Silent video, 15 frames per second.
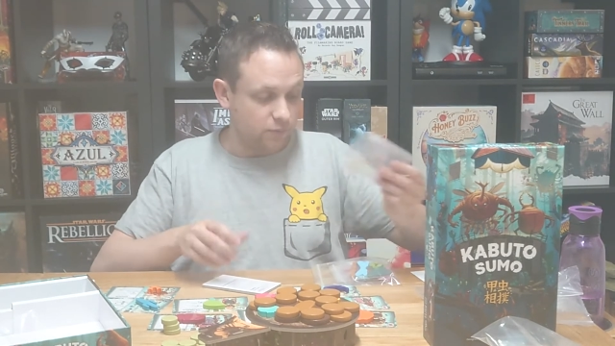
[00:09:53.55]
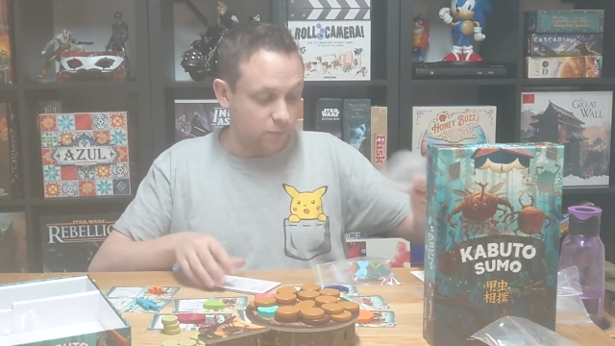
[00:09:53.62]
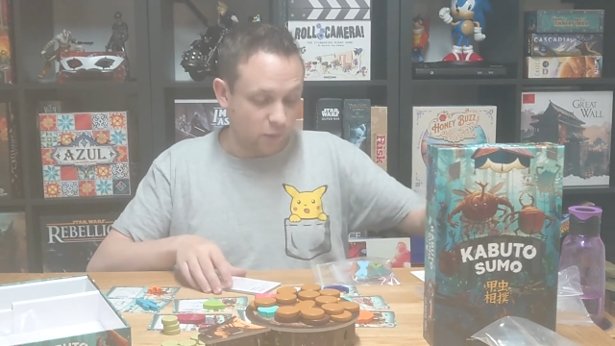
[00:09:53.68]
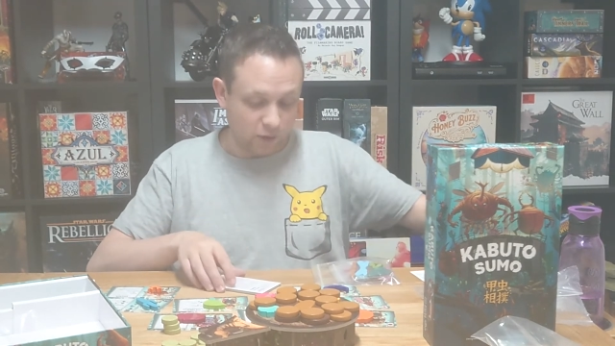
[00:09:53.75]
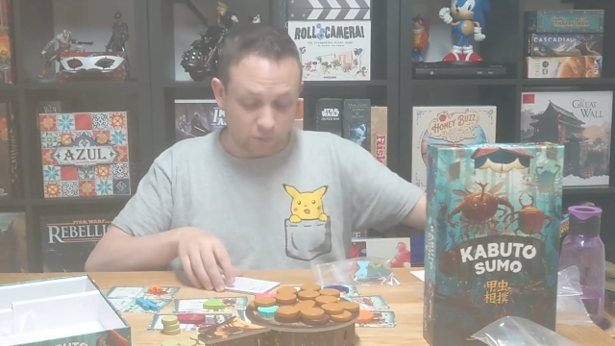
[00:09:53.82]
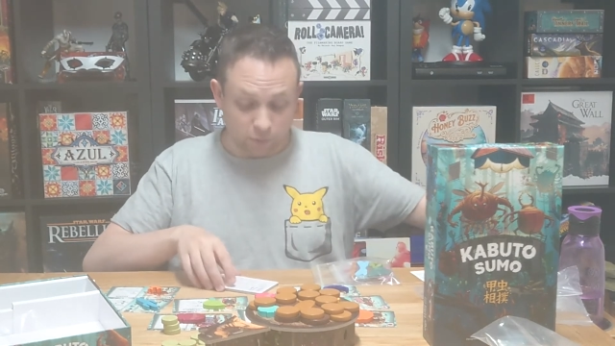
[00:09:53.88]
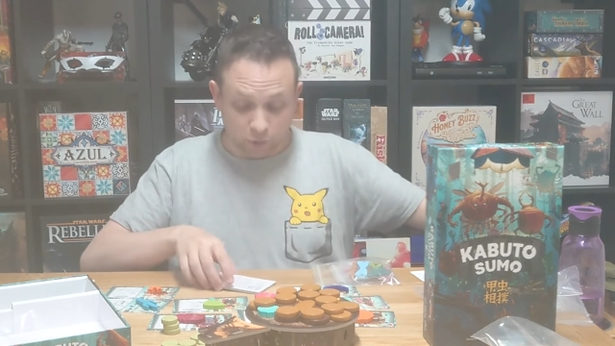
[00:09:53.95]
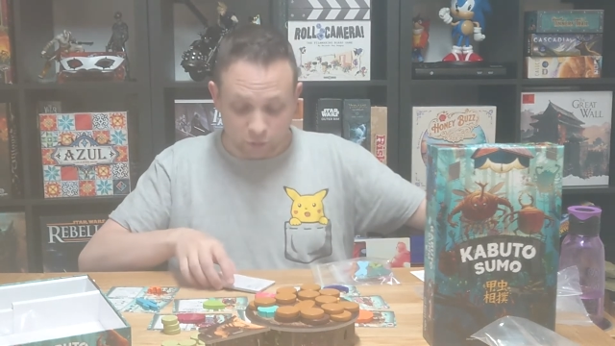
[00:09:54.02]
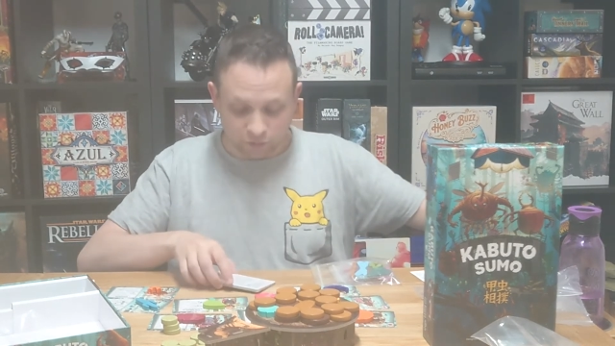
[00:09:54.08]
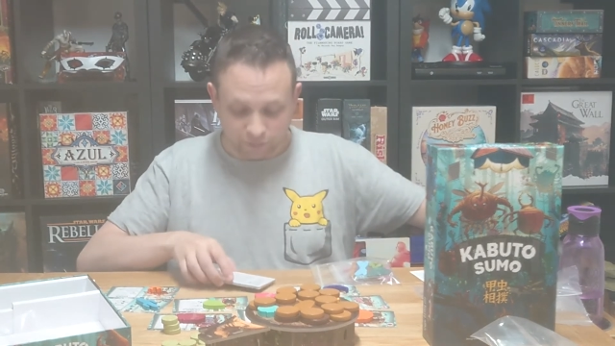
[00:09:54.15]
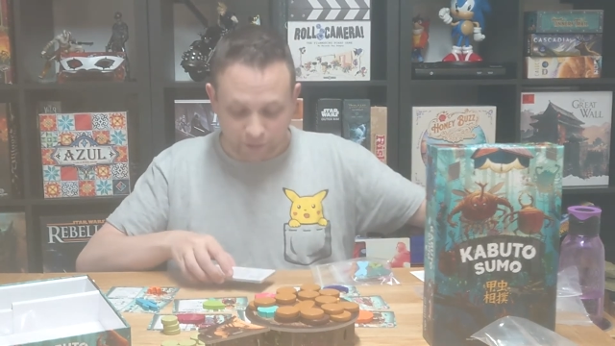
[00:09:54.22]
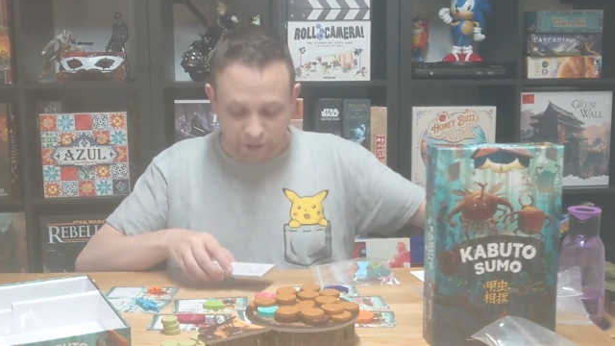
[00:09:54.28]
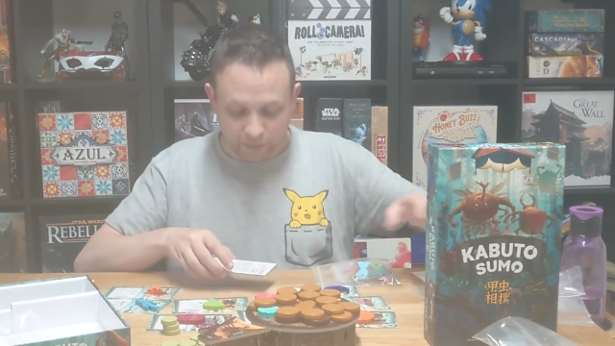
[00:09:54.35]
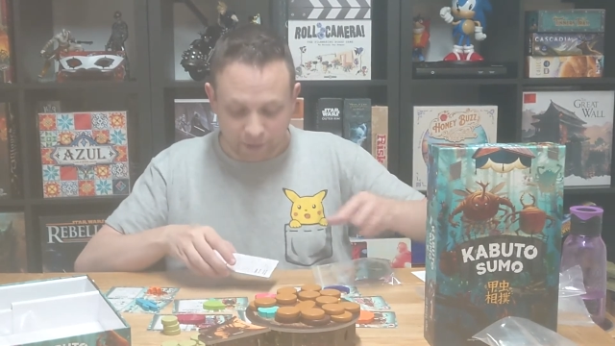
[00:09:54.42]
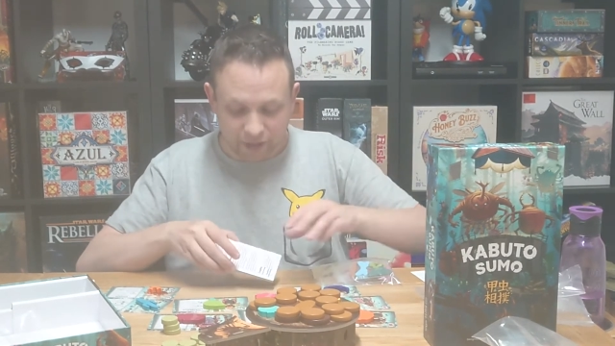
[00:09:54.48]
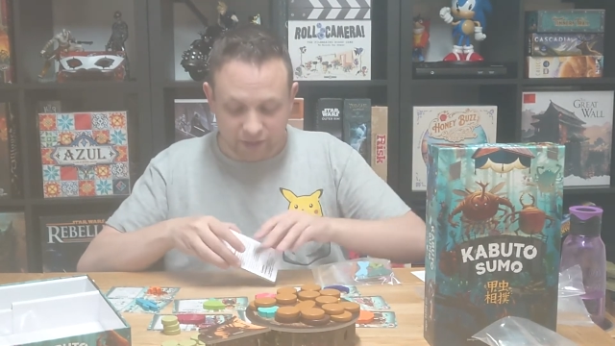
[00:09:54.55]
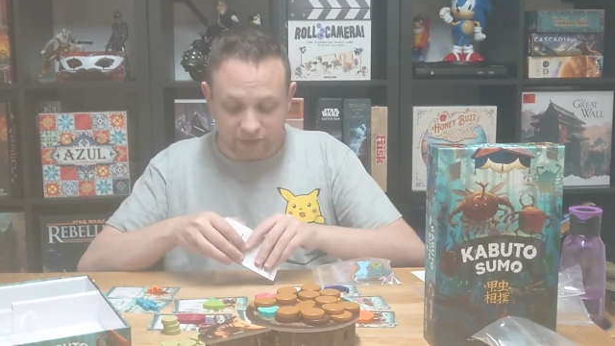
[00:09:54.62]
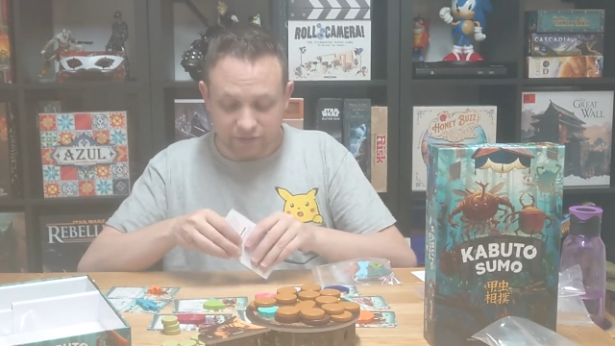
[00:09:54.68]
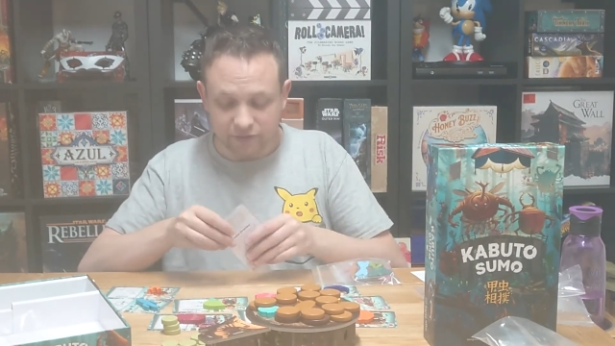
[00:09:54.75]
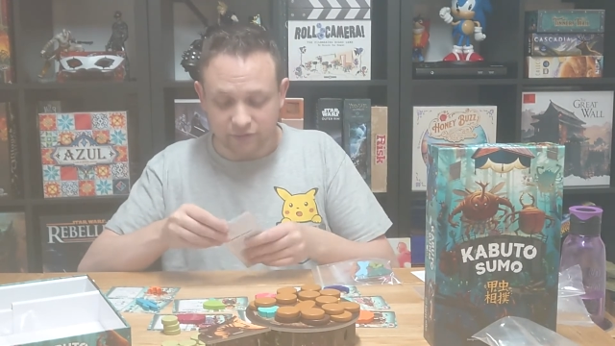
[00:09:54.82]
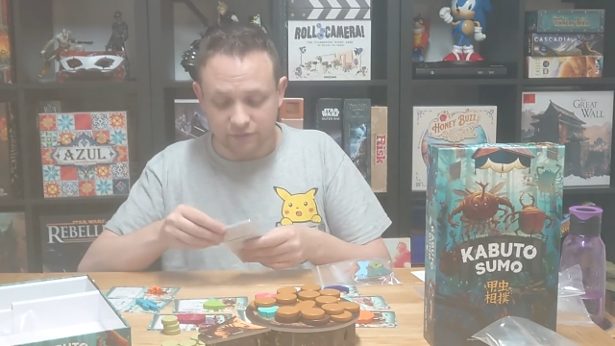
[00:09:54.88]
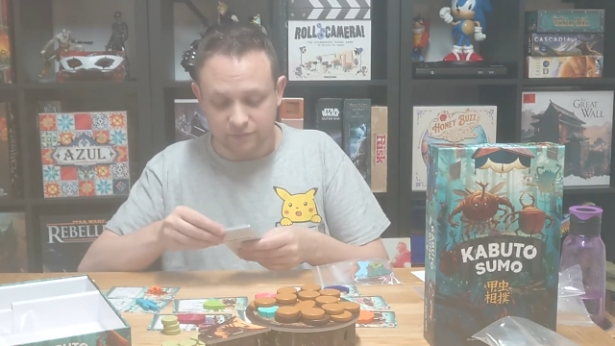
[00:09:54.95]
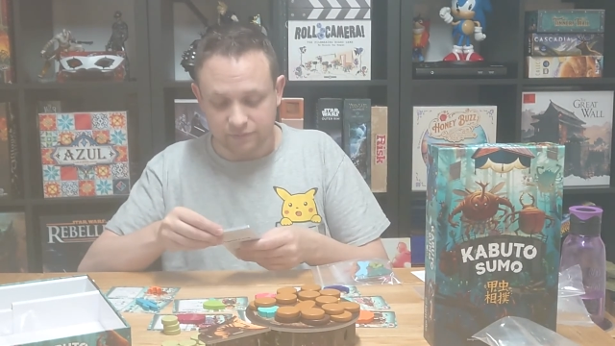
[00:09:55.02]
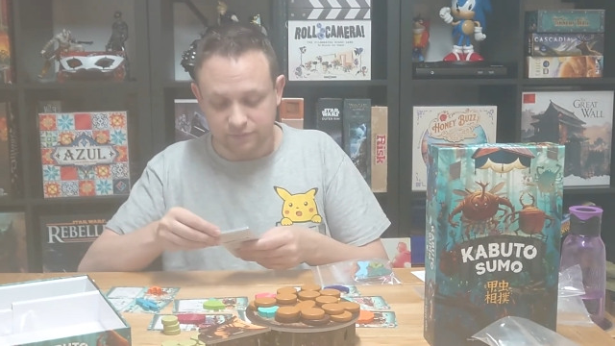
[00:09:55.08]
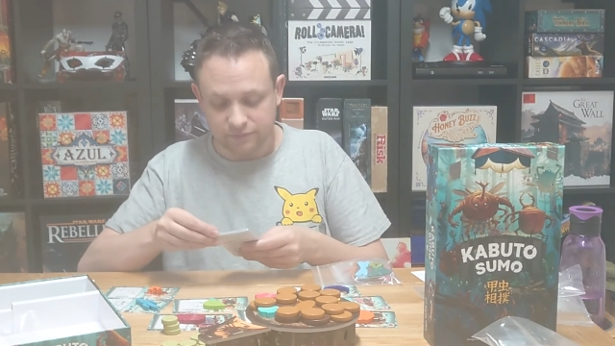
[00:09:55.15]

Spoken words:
well, more spare baggies,